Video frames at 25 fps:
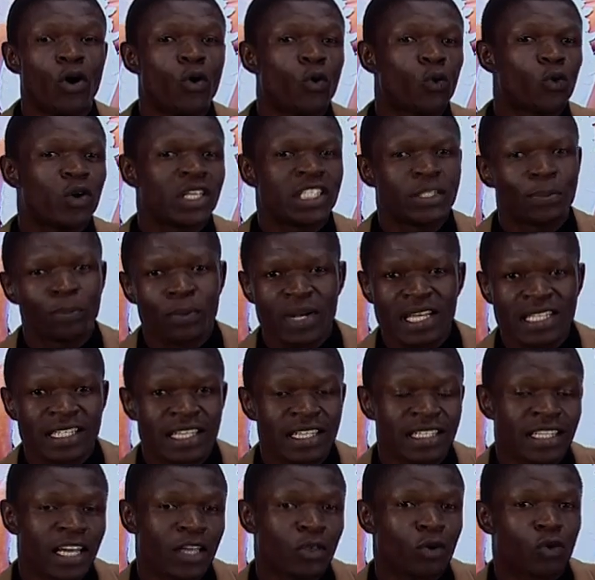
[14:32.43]
Which
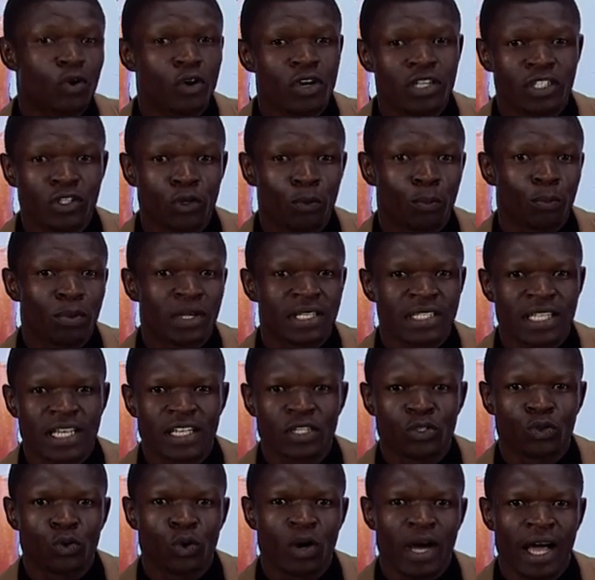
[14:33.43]
present are you going to
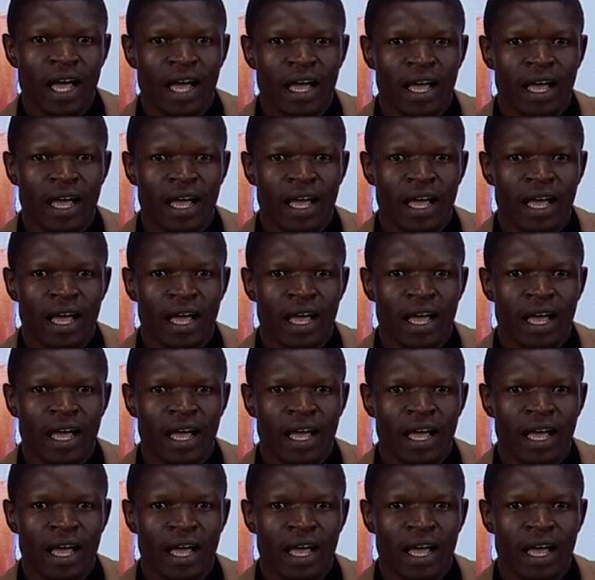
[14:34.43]
present to her?